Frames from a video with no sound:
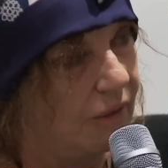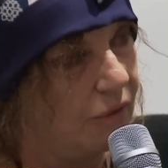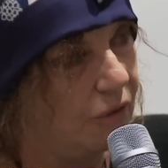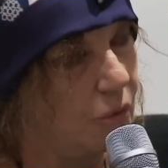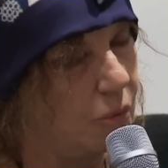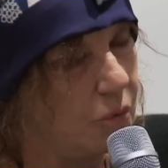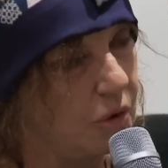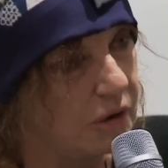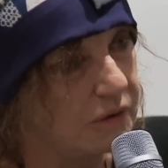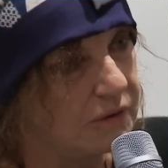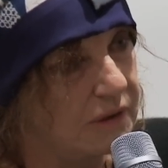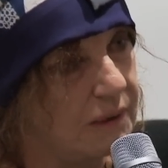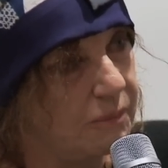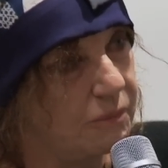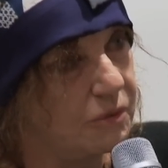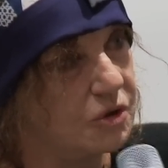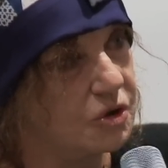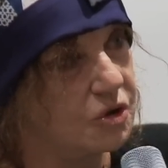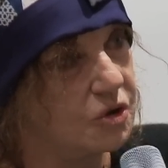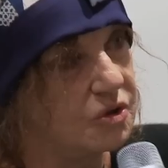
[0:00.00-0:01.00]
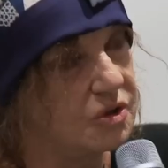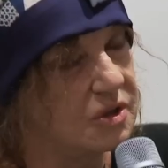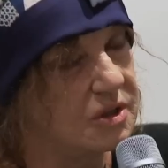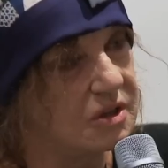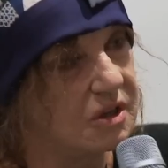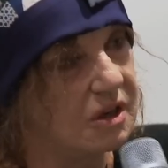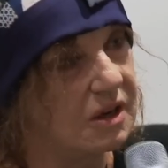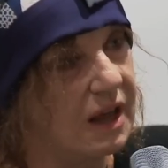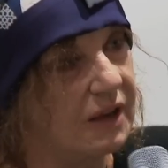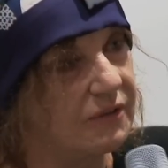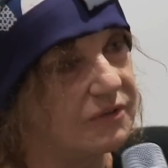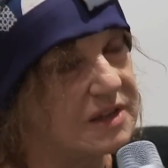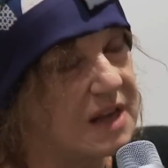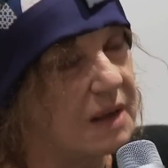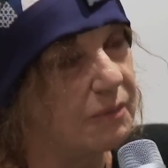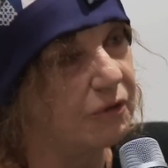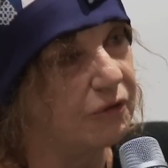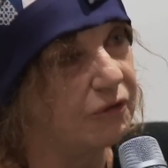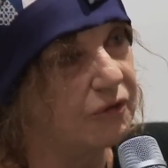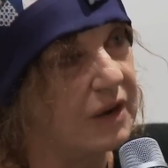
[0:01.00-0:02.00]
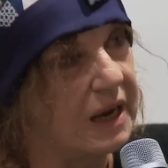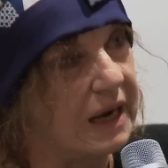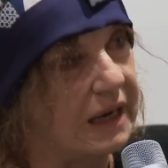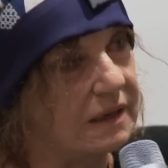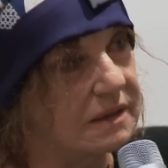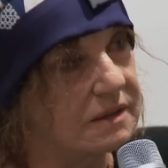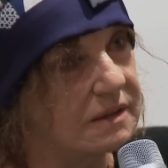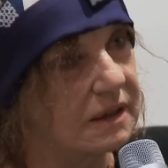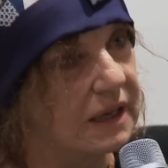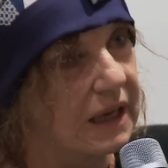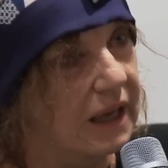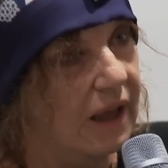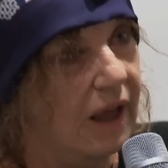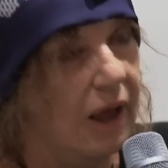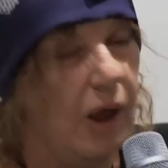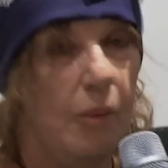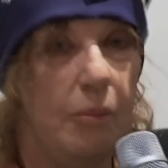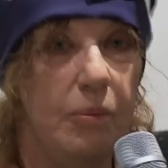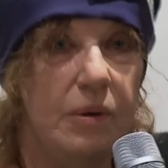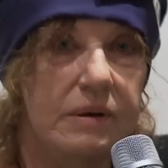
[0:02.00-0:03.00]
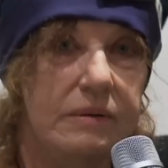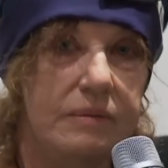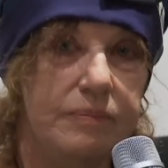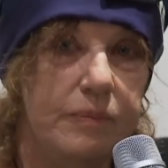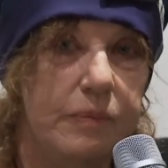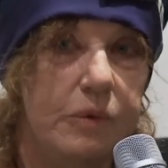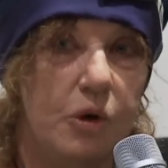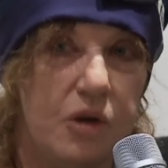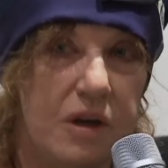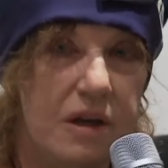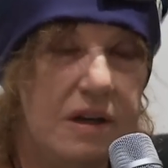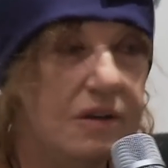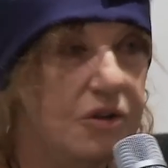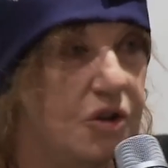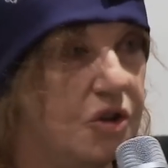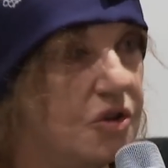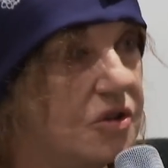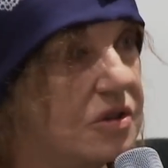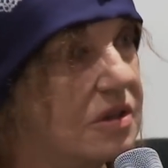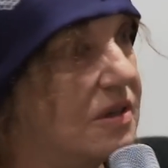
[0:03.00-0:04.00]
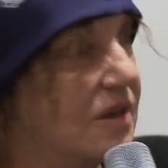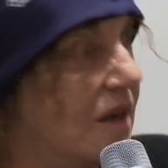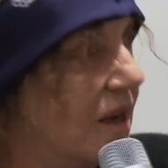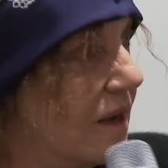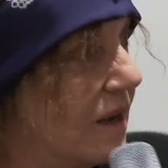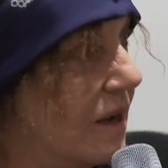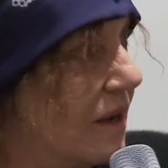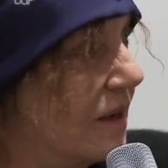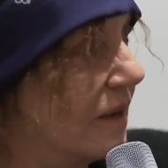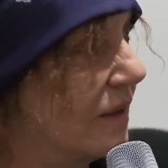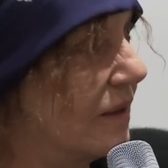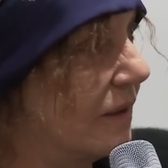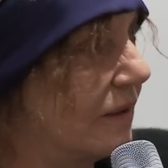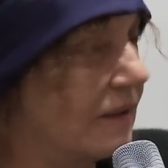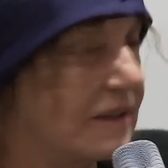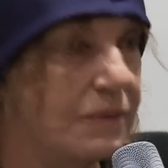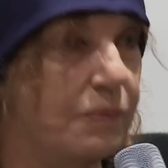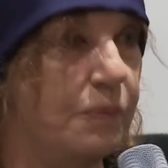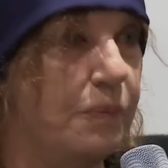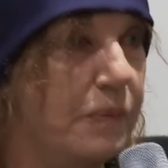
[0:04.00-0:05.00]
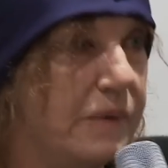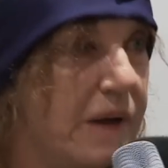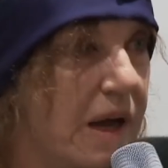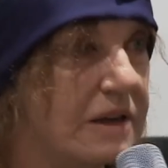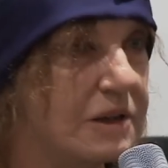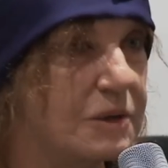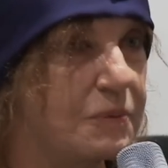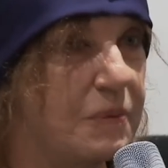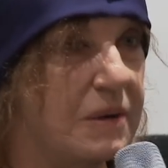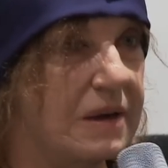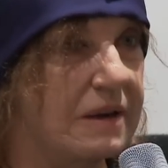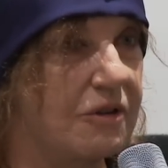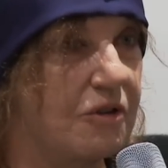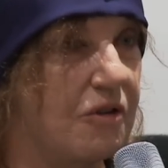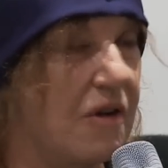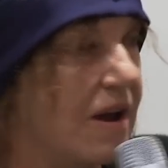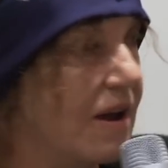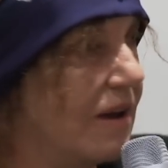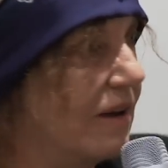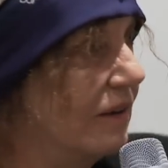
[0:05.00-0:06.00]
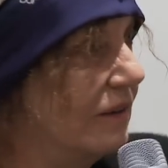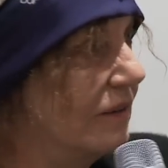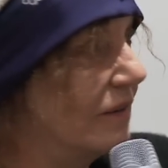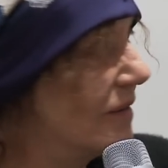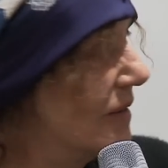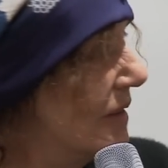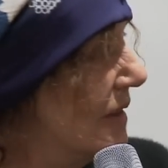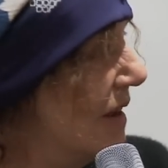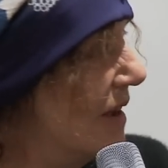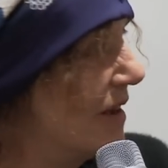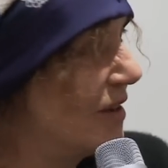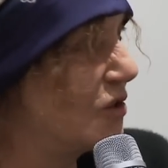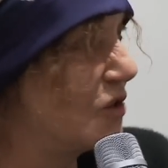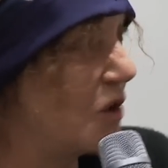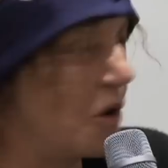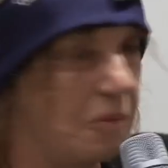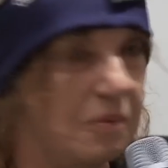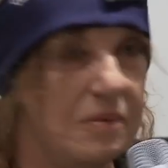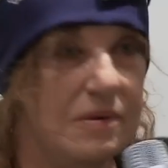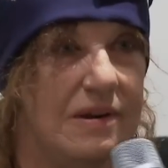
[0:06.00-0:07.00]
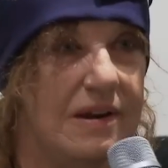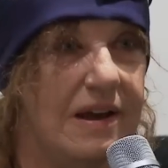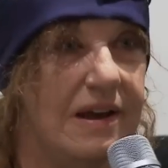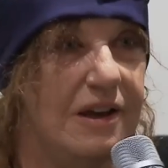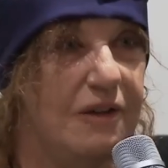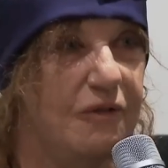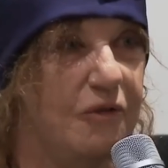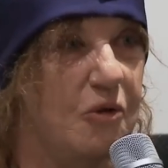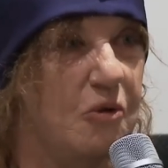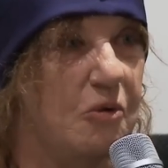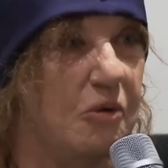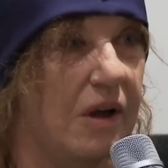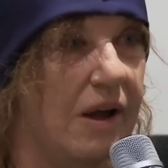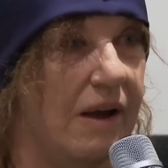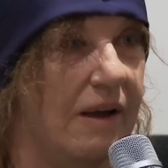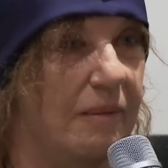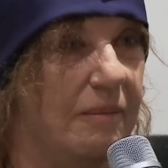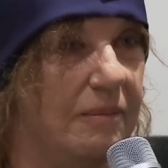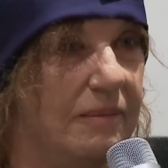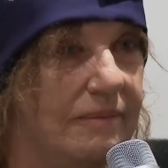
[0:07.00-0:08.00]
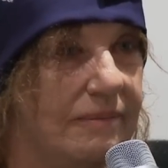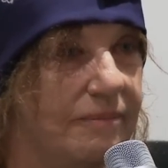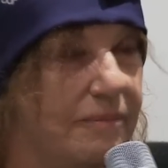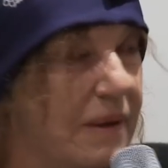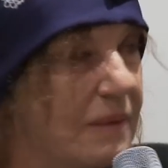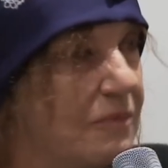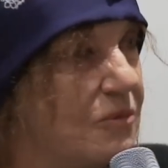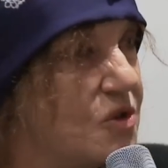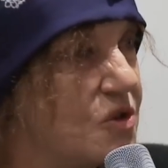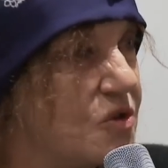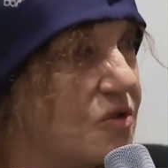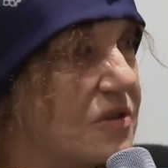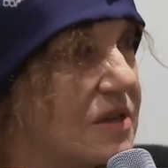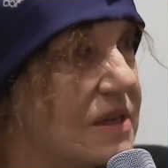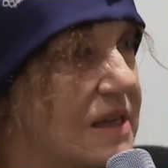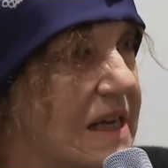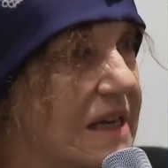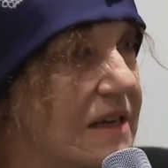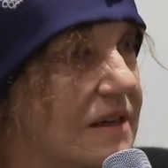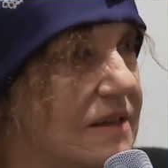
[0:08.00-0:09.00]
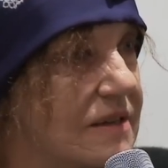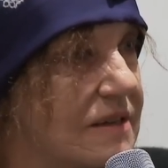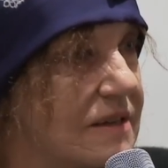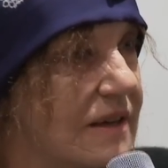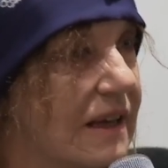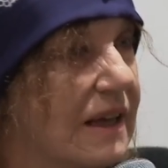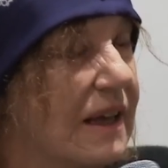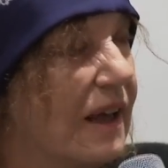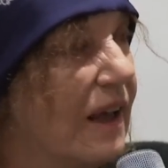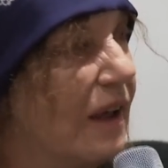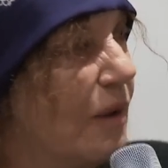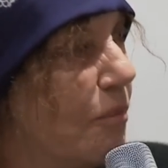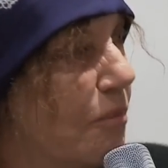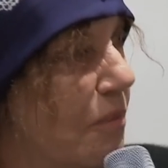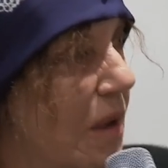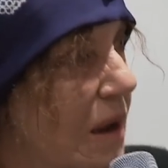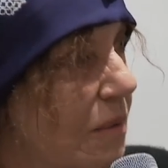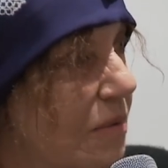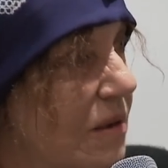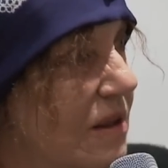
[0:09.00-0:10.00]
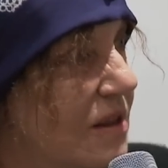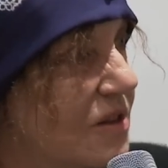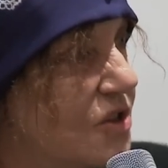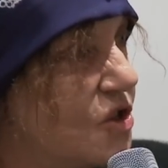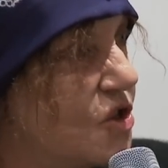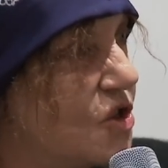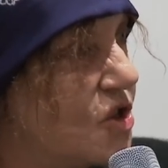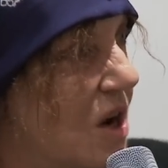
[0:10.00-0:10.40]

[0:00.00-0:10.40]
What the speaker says: the work they produce is going to have some effect. But looking at you today here, it's a nice big crowd, nice open day, you've all come, bums on seats, maybe there's a